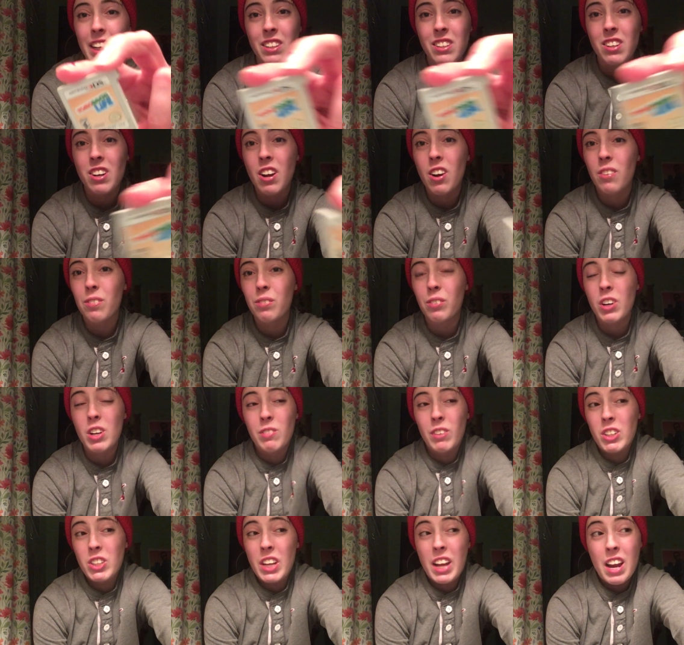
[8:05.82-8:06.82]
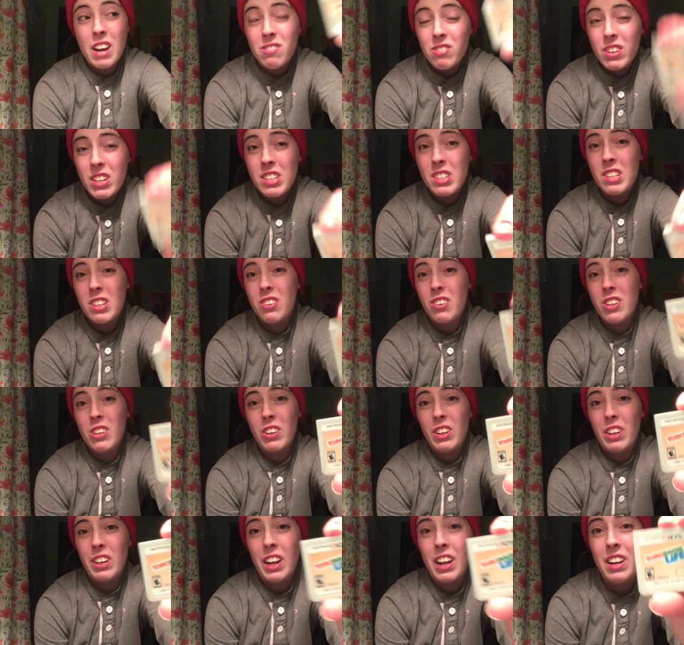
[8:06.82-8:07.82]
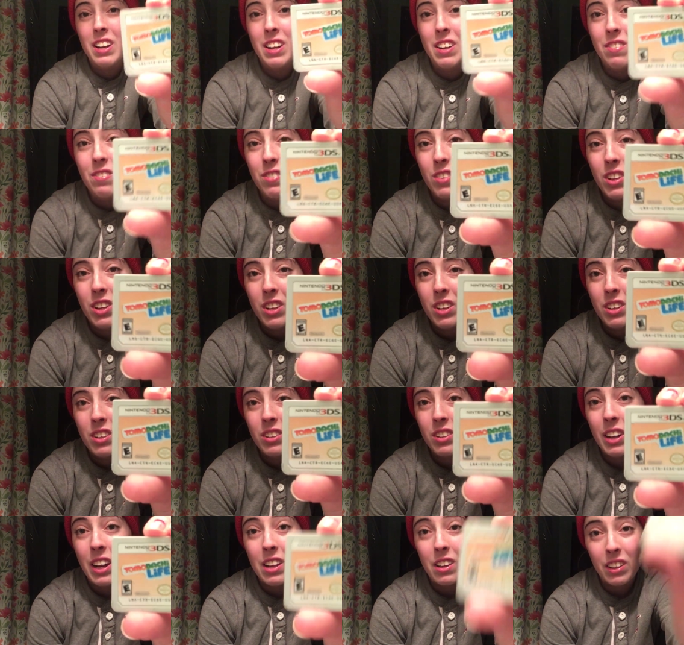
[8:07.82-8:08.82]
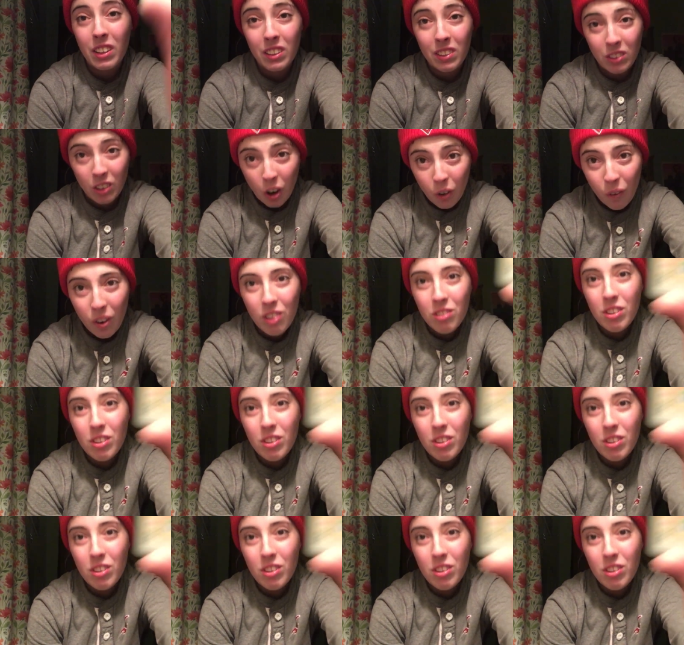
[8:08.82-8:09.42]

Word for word: I did uh, pretty much every secret you can get in it that I know